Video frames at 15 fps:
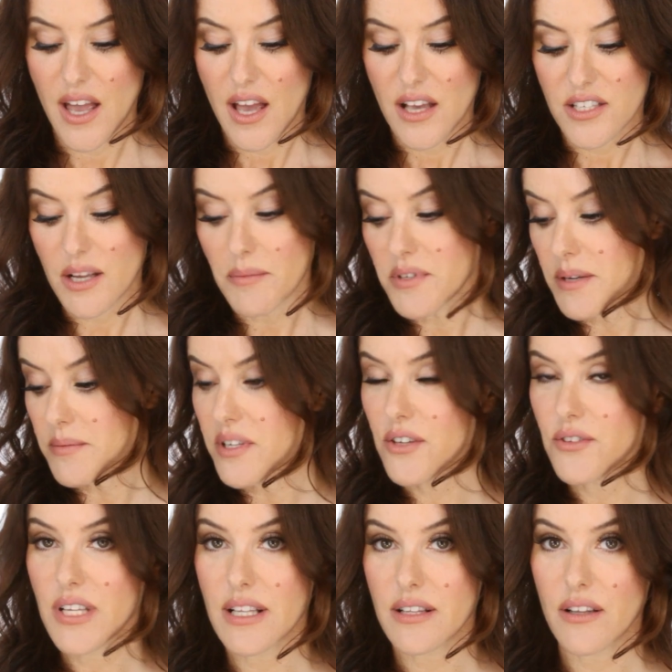Sometimes I
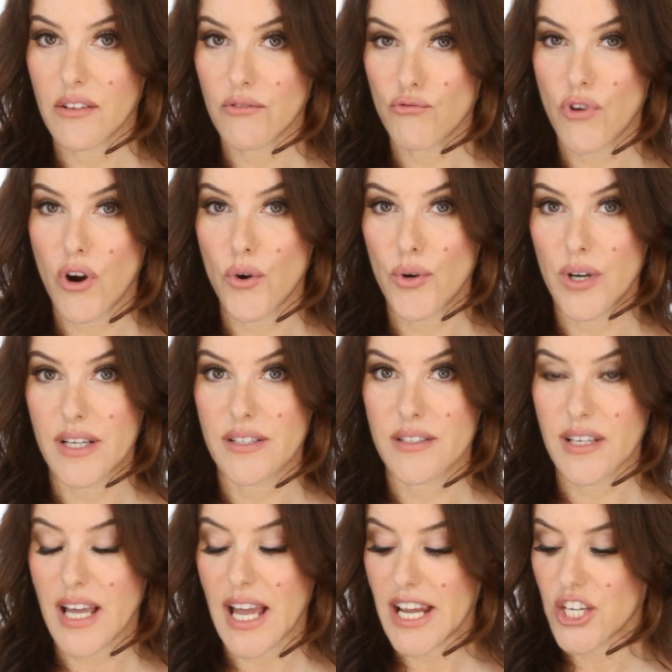use rollers.
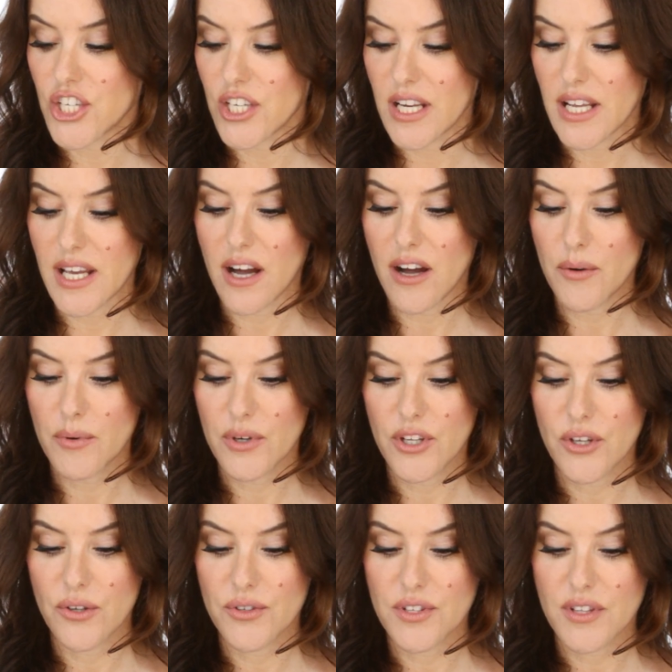Occasionally I will
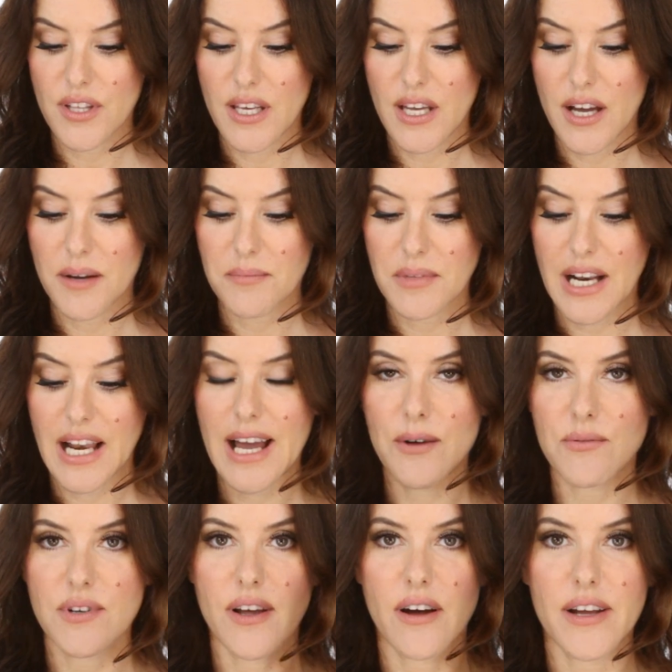use the
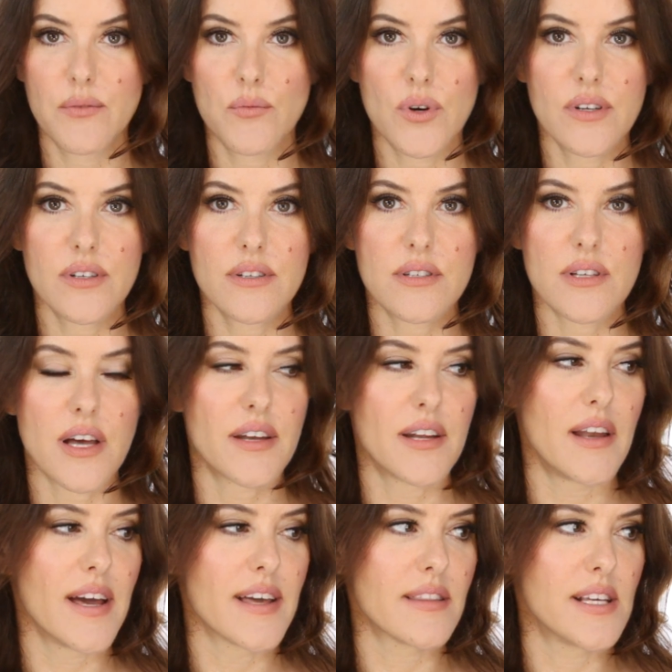Cloud 9 ones, and I
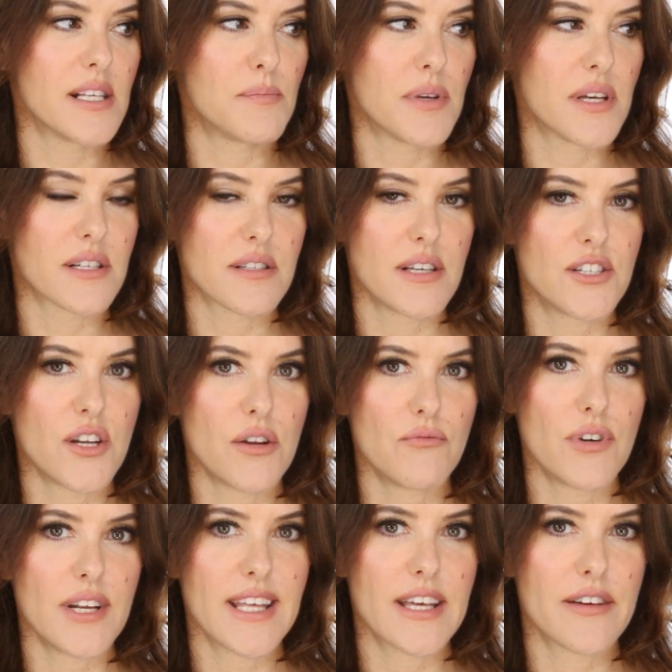like these because they don't
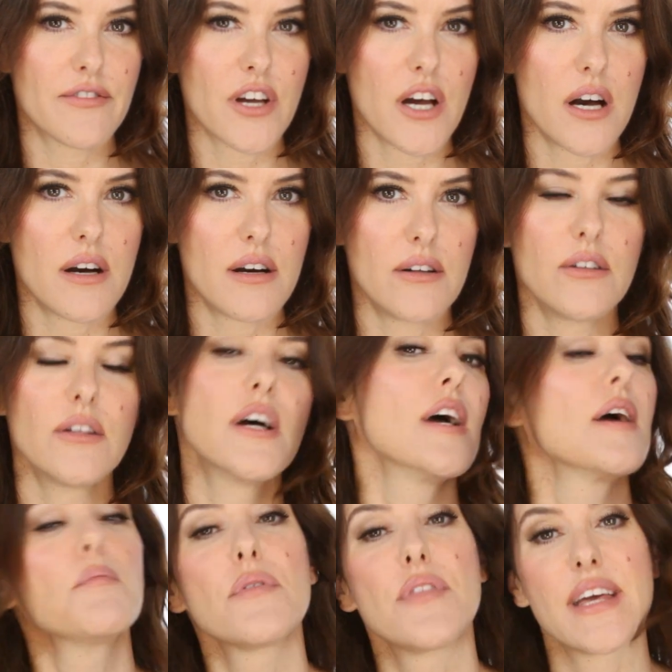really give curl,
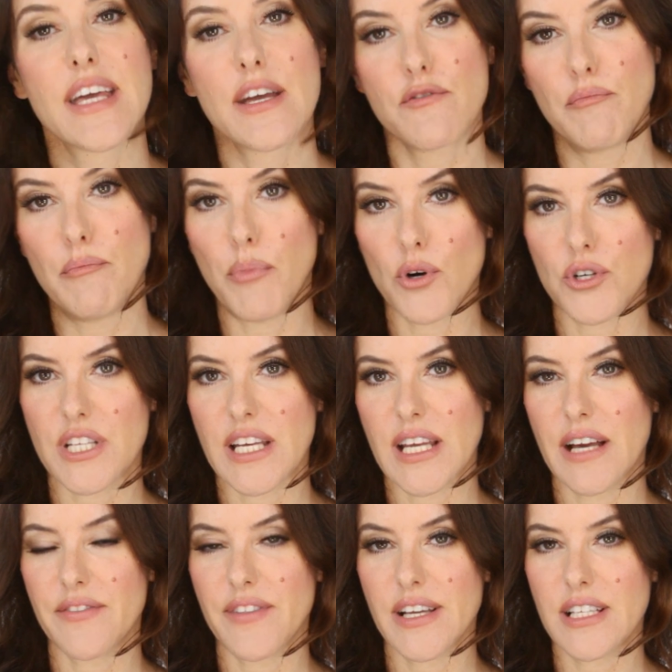but they give body
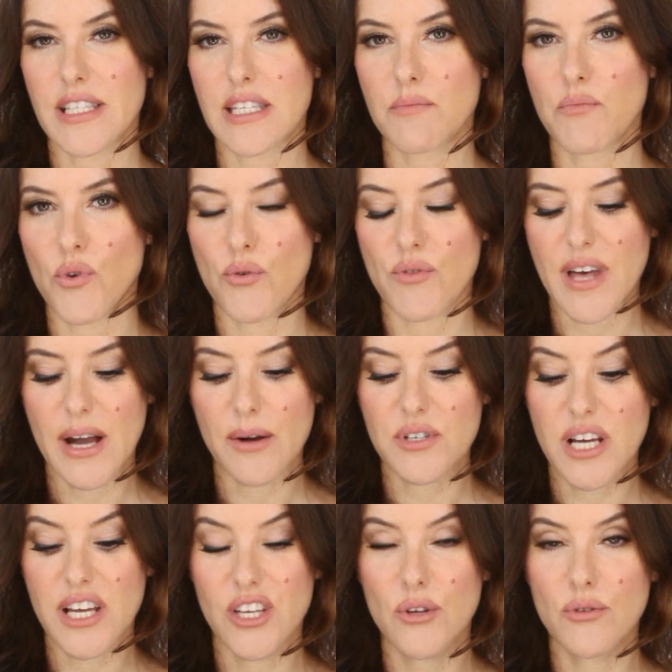and they smooth out.
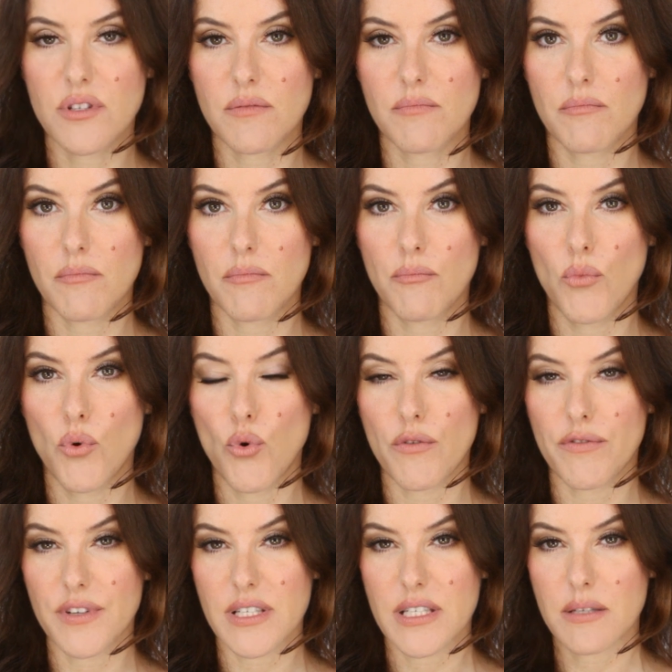I use them more
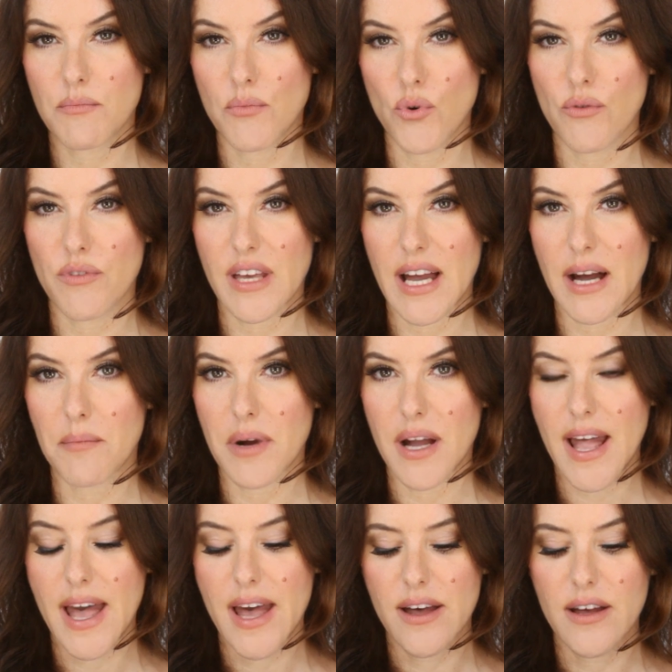for smoothing out my
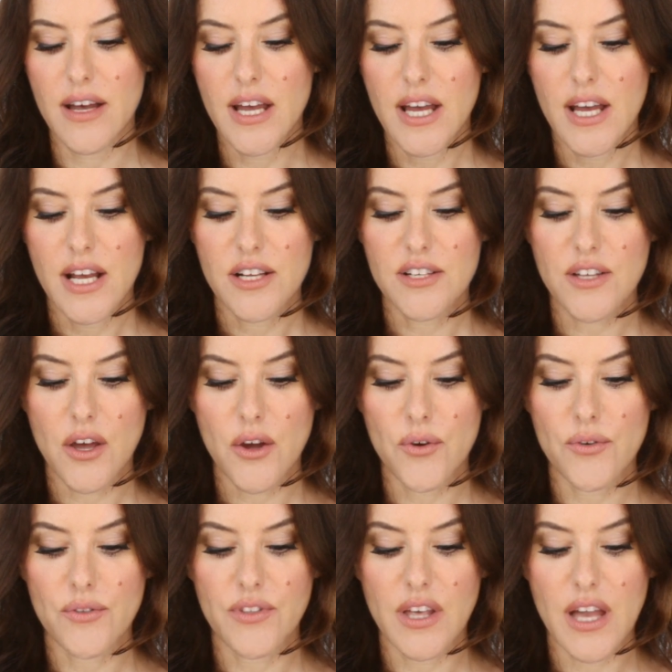hair.
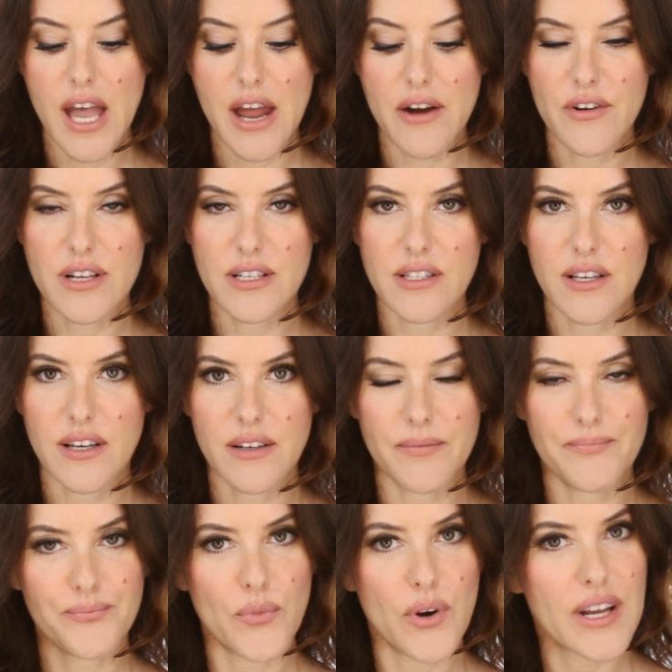So the areas that
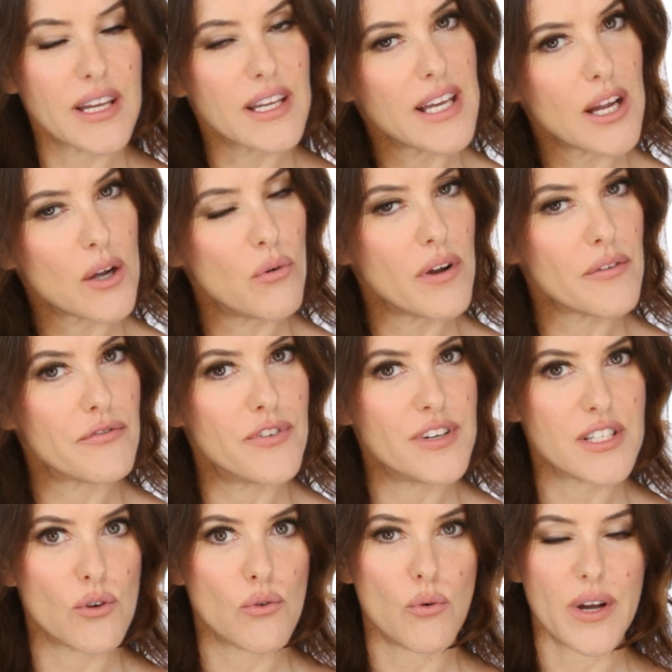where it can get quite
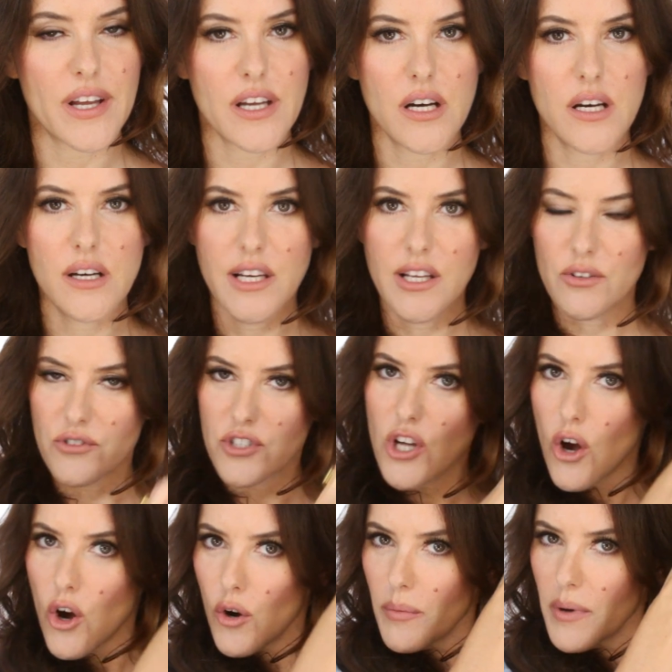frizzy or quite curly on
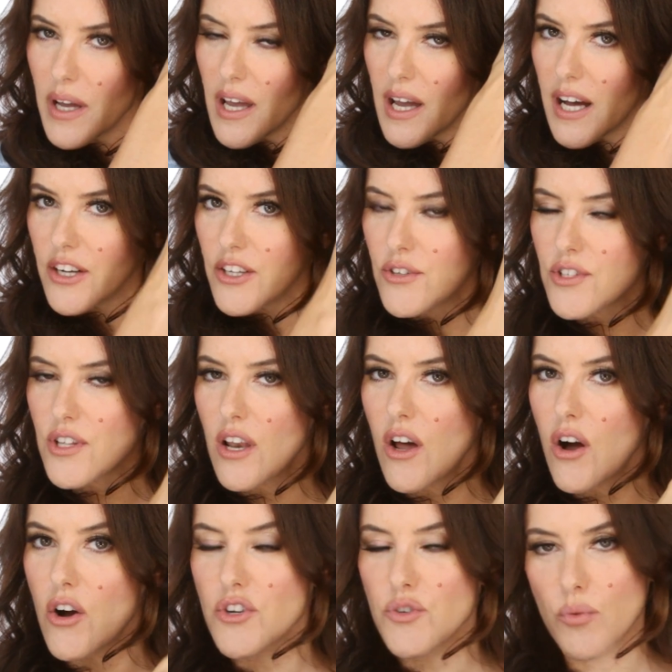top, I'll use the
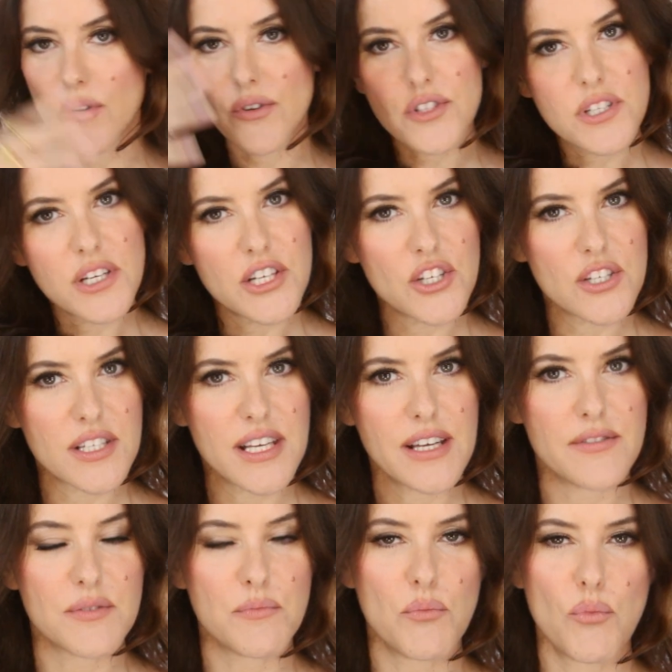large ones, and it just
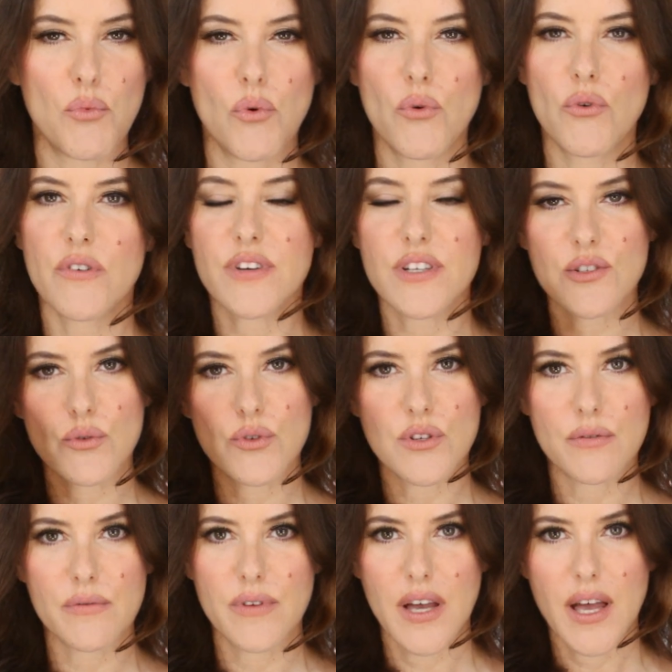gives more of a sort
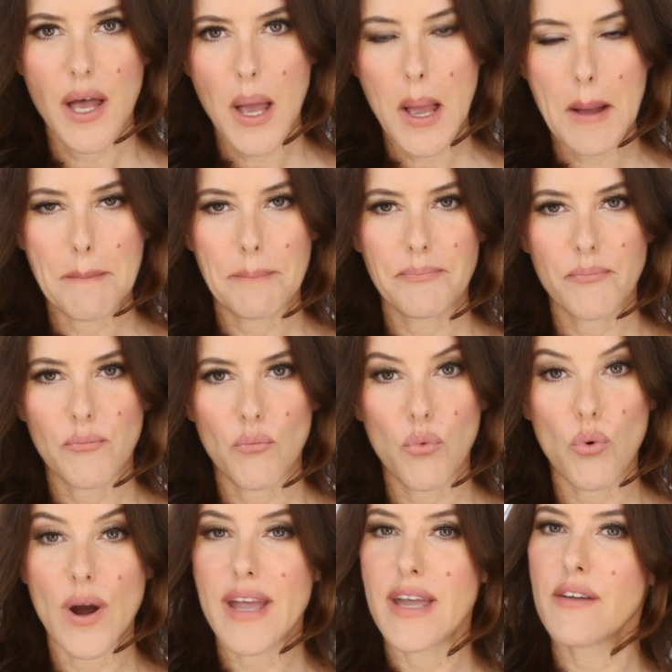of
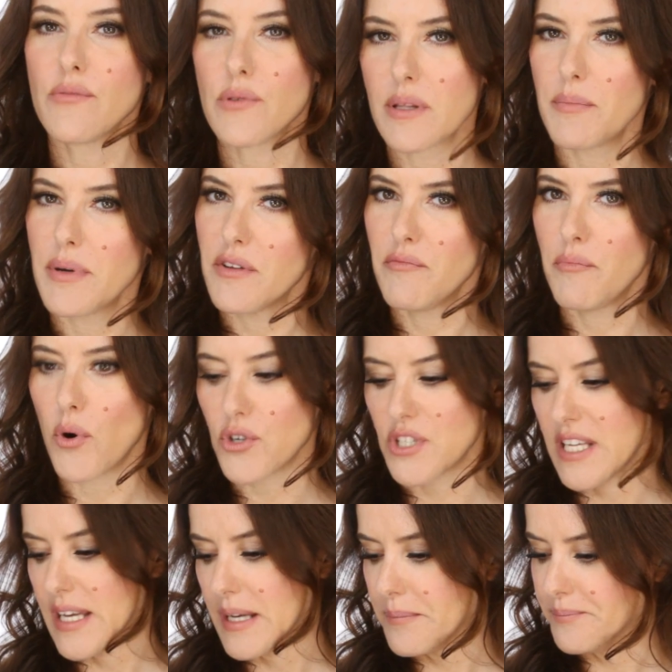wave with a bit of
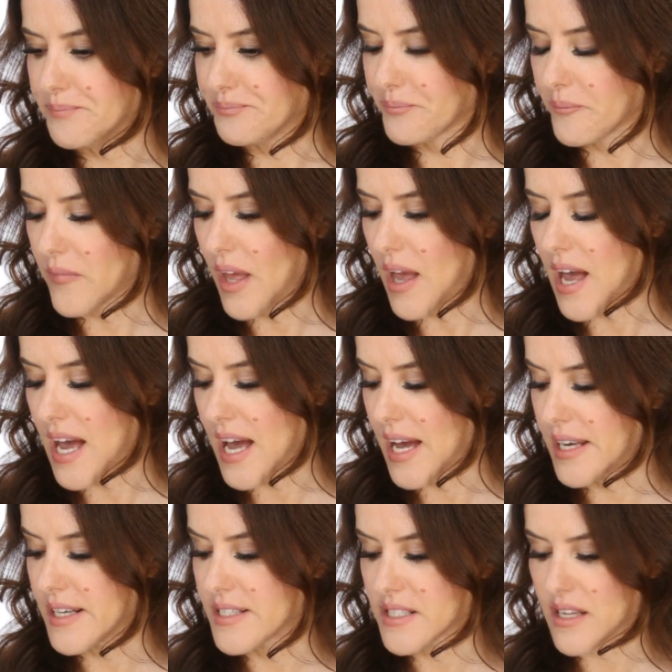body in.
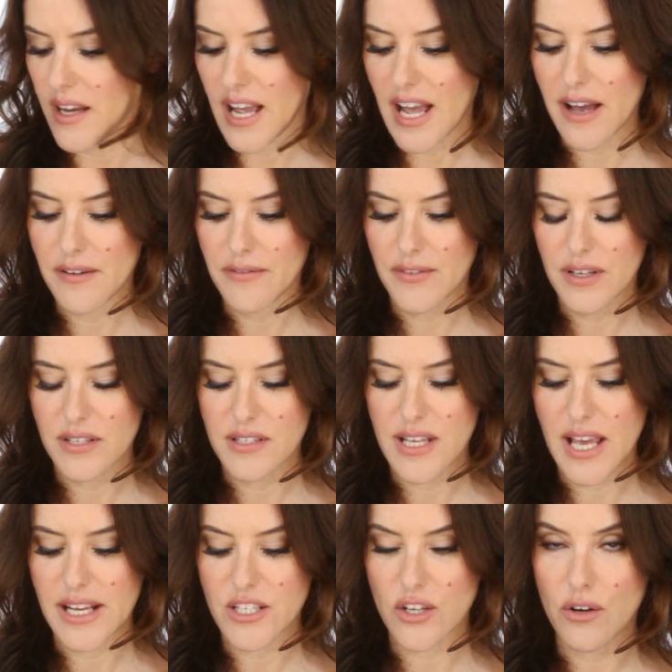And I have a
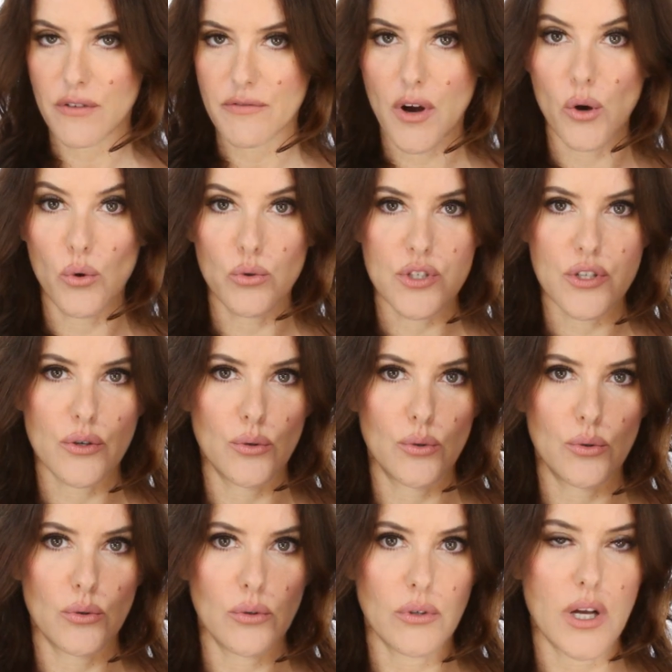set of old
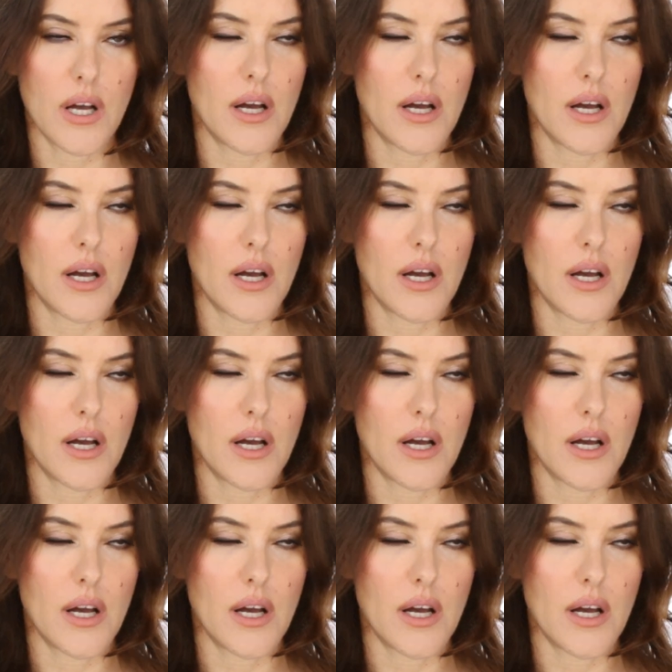school